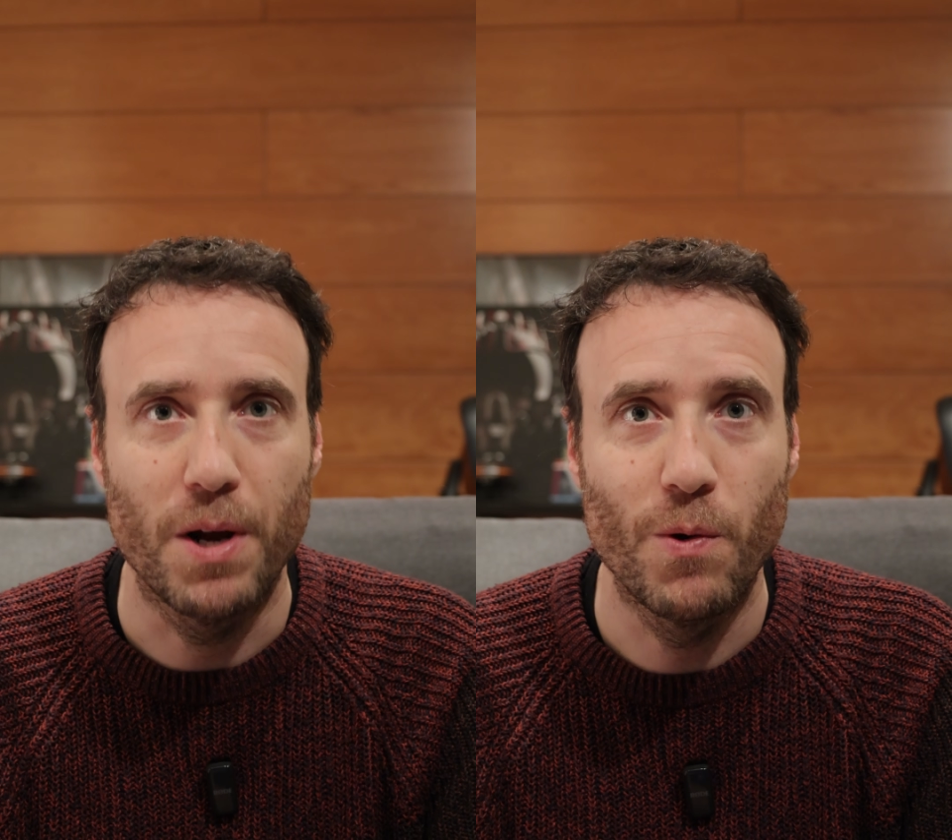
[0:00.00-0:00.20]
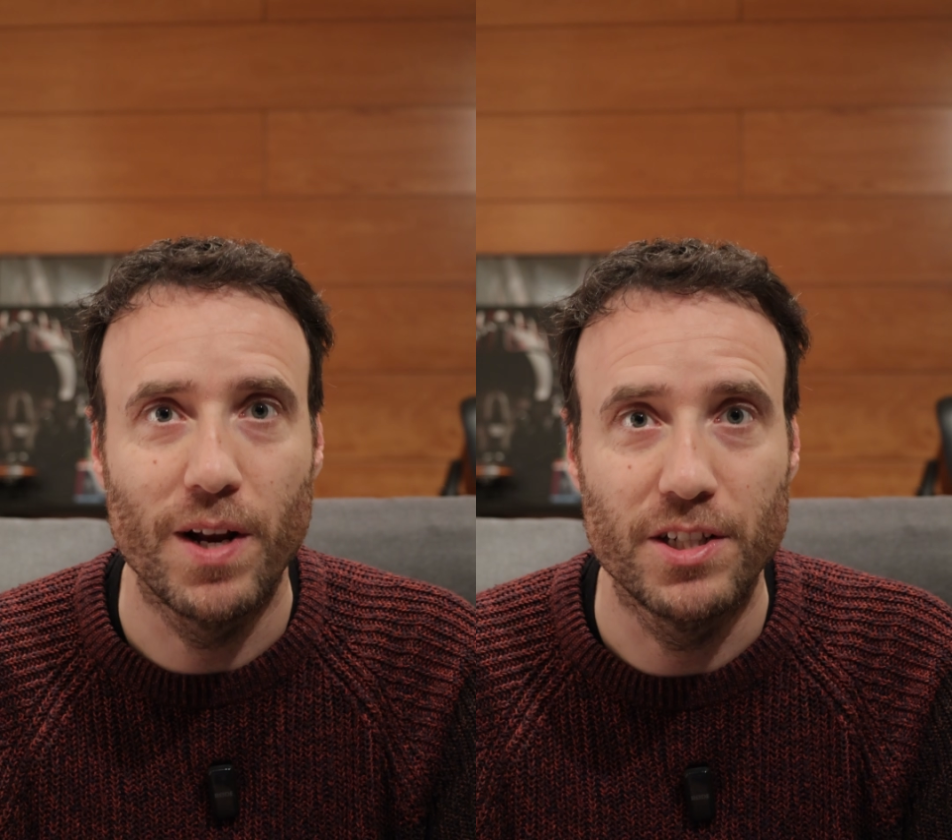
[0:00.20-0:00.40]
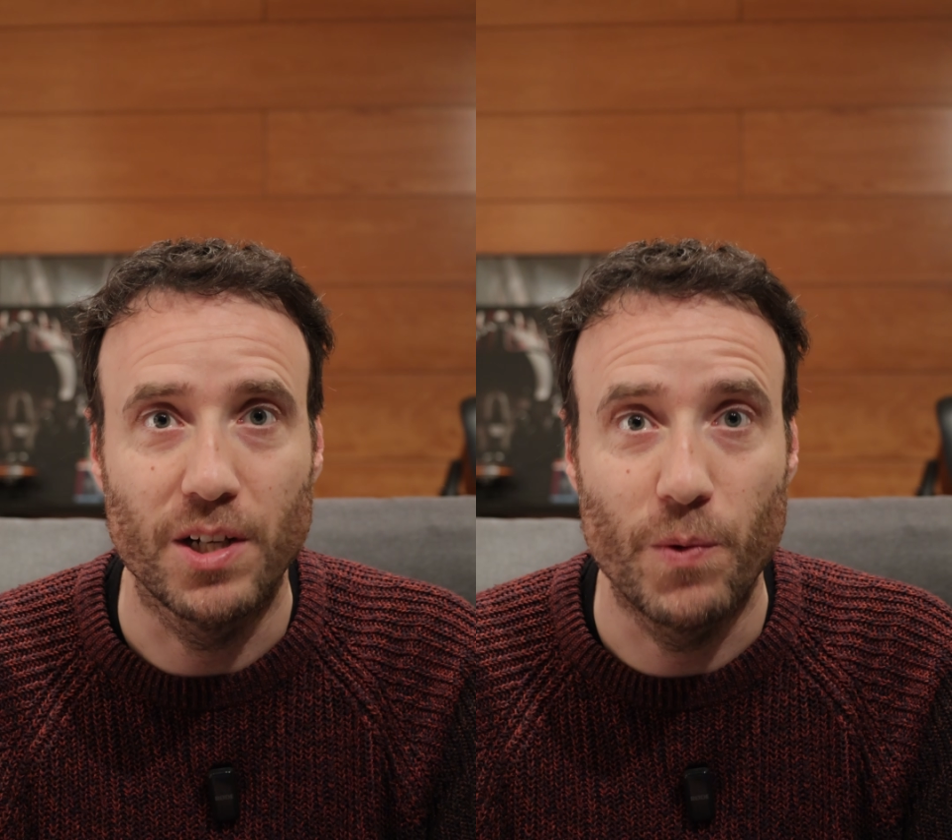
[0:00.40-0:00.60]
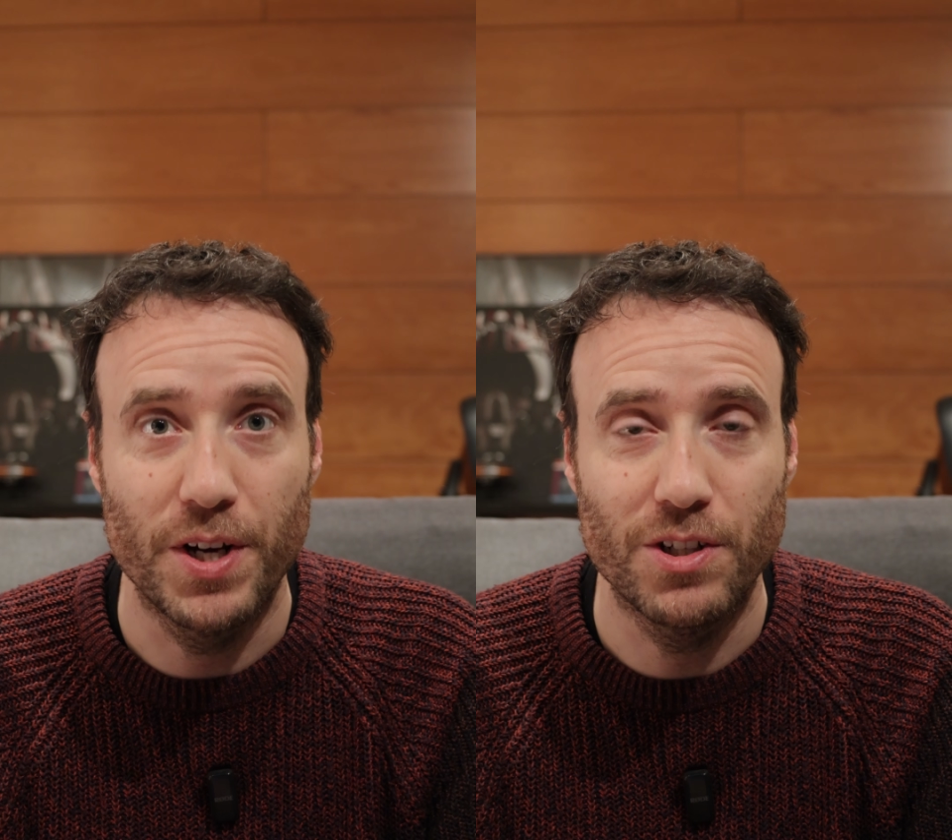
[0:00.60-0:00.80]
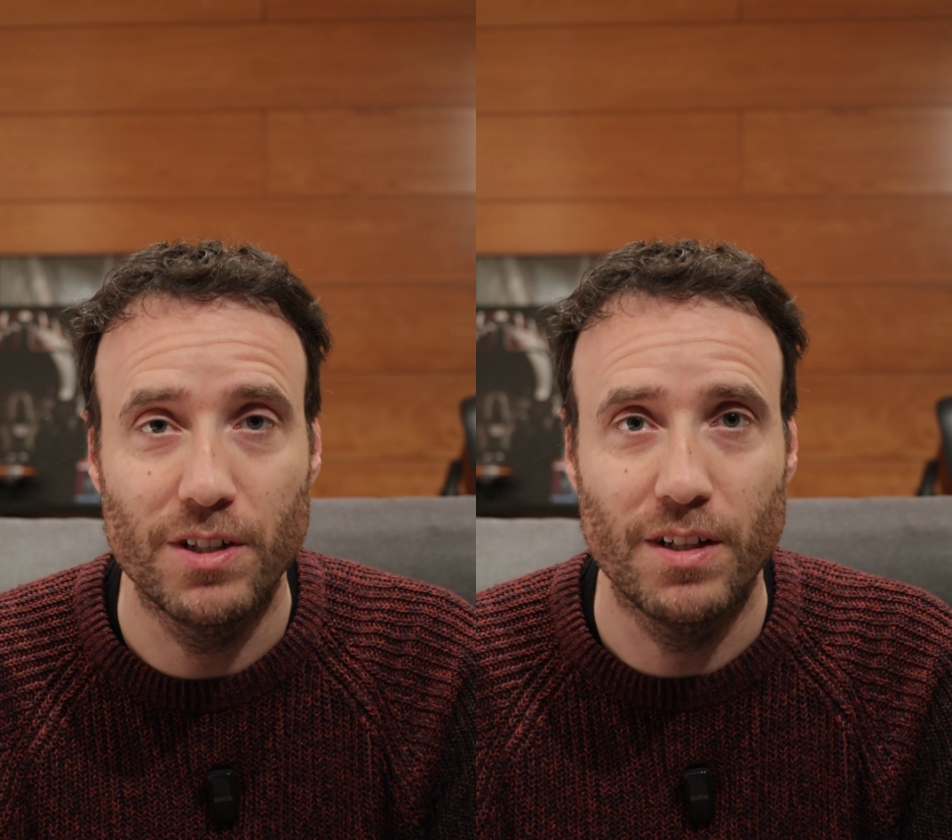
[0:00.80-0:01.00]
Bernoulli's
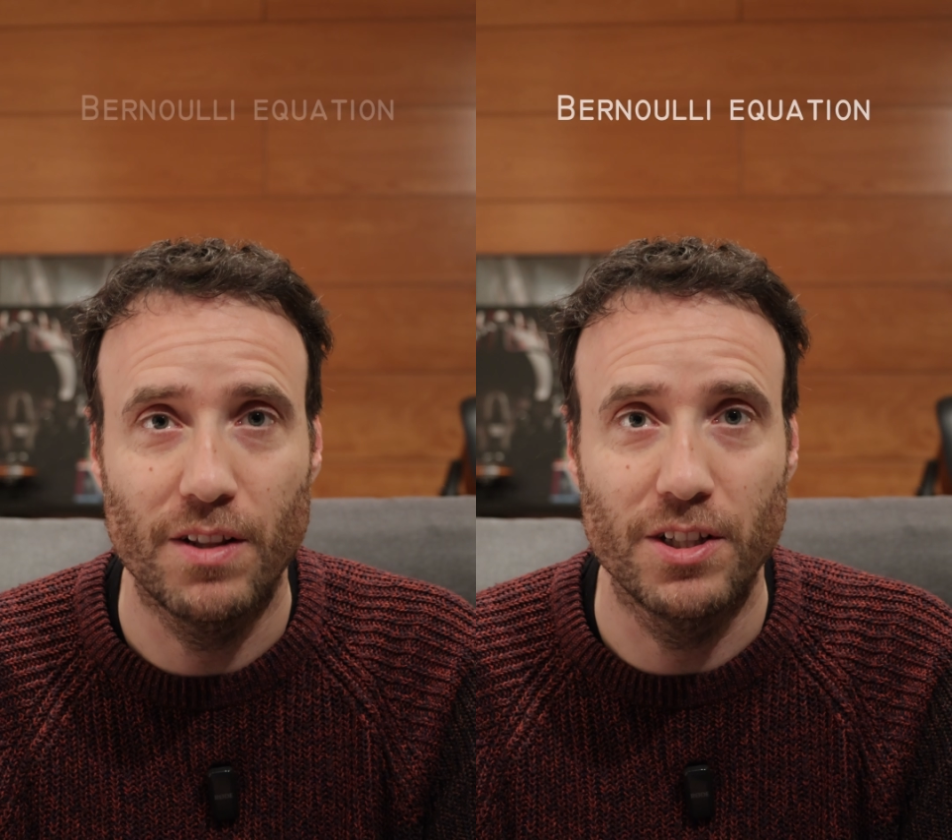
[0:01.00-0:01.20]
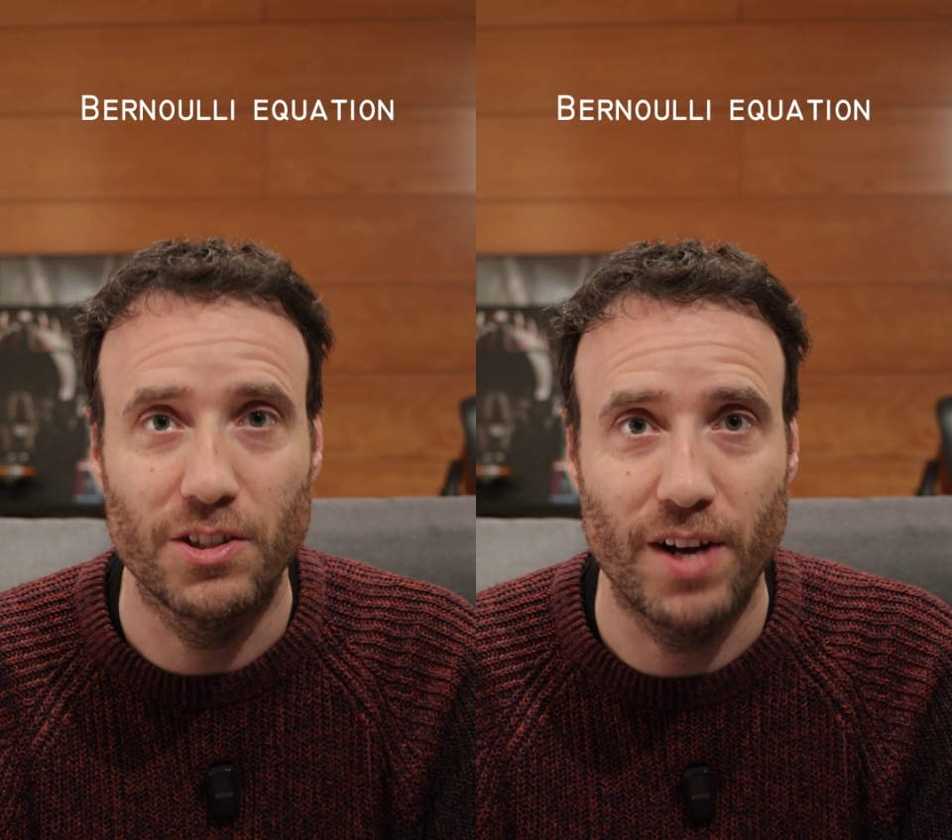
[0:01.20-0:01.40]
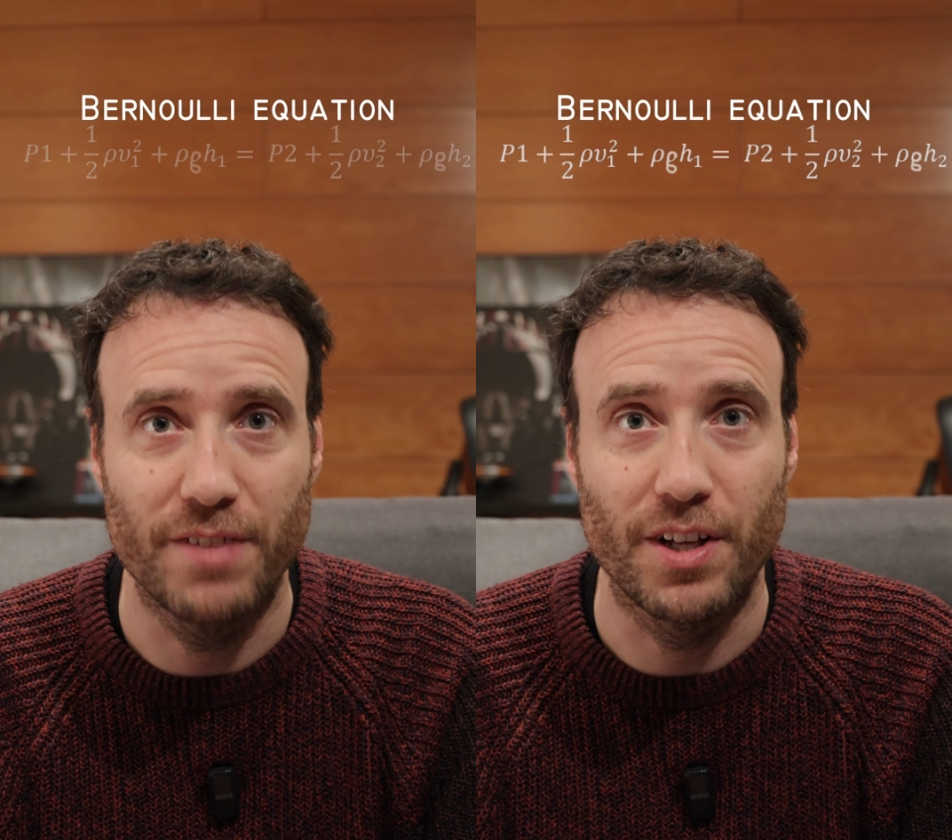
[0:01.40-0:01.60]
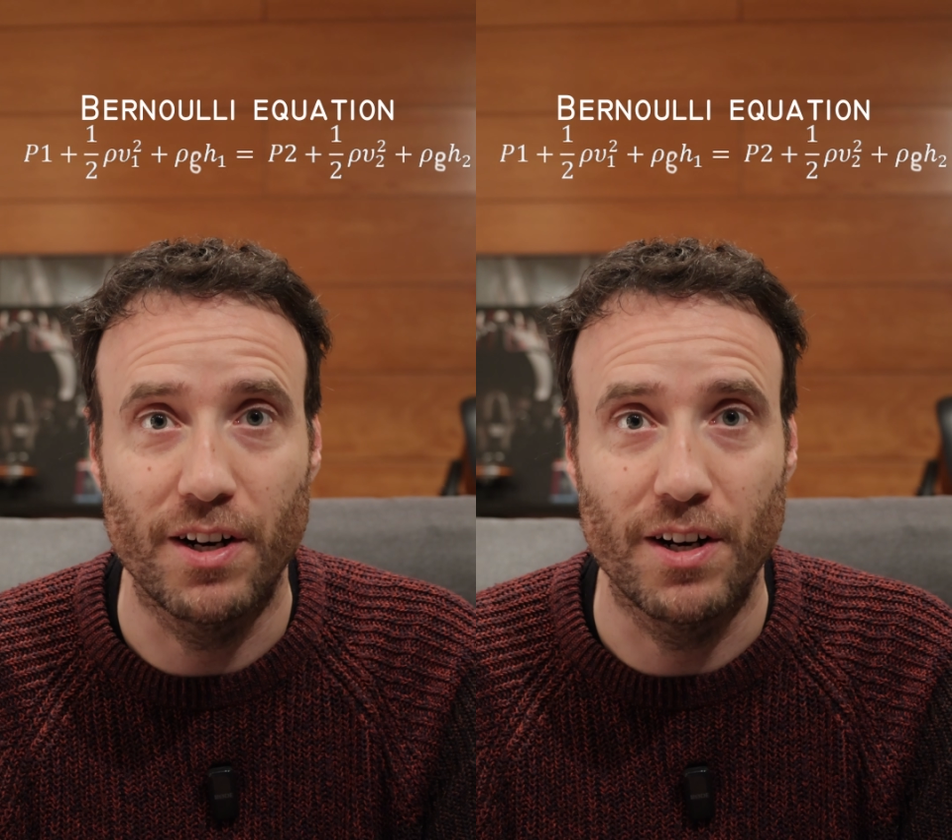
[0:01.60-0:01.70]
equation describes